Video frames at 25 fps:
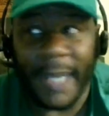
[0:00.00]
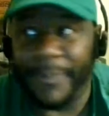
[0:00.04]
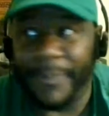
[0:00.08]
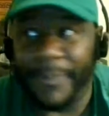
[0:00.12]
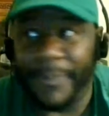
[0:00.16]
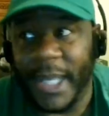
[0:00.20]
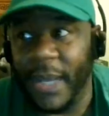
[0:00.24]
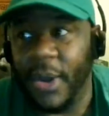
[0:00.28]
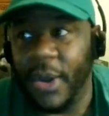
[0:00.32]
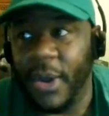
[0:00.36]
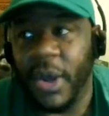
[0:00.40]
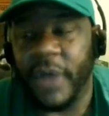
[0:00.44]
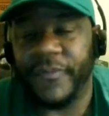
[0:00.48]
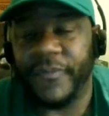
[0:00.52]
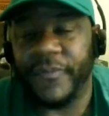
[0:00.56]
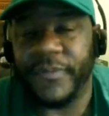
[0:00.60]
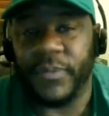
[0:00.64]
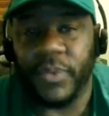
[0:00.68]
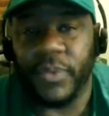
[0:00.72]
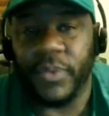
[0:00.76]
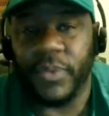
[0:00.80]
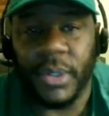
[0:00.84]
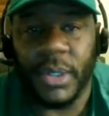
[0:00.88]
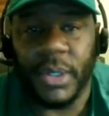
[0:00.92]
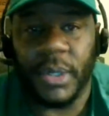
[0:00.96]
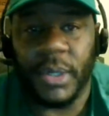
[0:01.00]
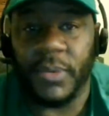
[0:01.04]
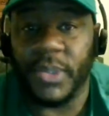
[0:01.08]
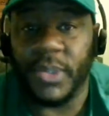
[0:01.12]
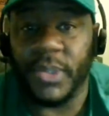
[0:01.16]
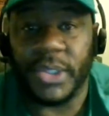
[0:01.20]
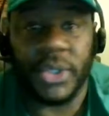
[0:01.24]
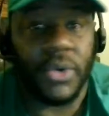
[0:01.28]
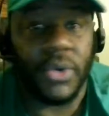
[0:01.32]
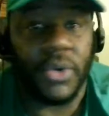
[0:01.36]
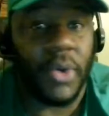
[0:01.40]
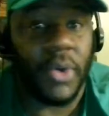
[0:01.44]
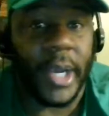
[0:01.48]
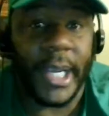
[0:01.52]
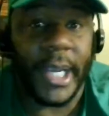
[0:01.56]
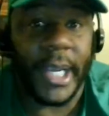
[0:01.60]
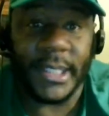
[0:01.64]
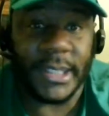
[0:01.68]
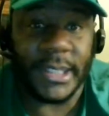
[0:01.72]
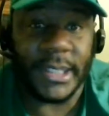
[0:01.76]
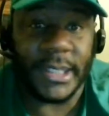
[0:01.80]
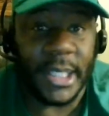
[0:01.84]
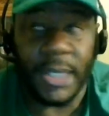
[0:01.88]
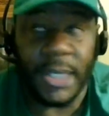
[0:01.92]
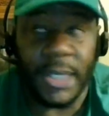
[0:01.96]
That playoff run was
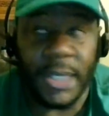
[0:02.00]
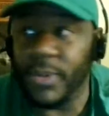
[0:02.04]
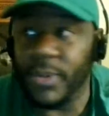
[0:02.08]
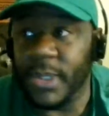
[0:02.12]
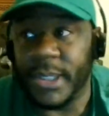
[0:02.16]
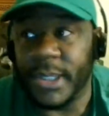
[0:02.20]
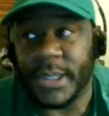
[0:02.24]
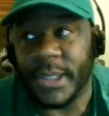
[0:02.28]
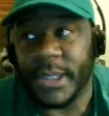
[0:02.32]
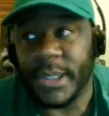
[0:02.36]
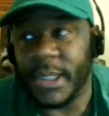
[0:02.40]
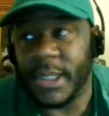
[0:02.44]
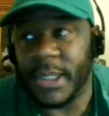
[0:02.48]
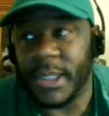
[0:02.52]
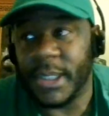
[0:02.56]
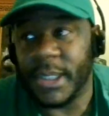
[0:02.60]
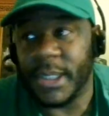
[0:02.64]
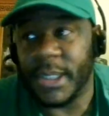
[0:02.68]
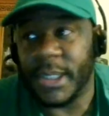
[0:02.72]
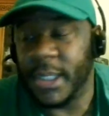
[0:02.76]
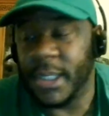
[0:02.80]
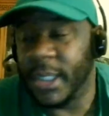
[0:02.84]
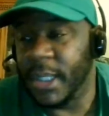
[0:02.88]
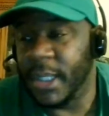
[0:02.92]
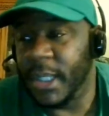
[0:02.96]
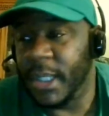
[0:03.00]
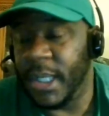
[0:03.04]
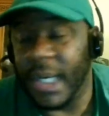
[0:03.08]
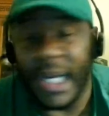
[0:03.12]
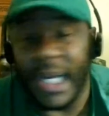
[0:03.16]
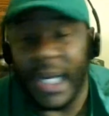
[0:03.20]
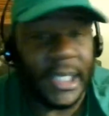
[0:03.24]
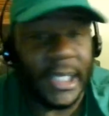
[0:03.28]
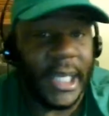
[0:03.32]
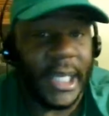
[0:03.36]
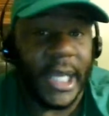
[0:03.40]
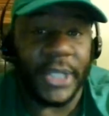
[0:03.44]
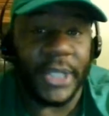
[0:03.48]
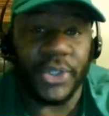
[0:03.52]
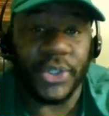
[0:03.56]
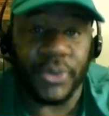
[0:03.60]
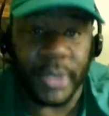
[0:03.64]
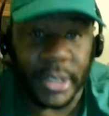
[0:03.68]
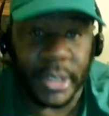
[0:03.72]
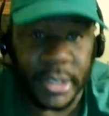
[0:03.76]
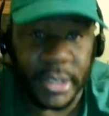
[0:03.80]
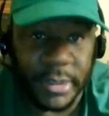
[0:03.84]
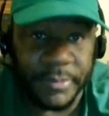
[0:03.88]
crazy. It was electric.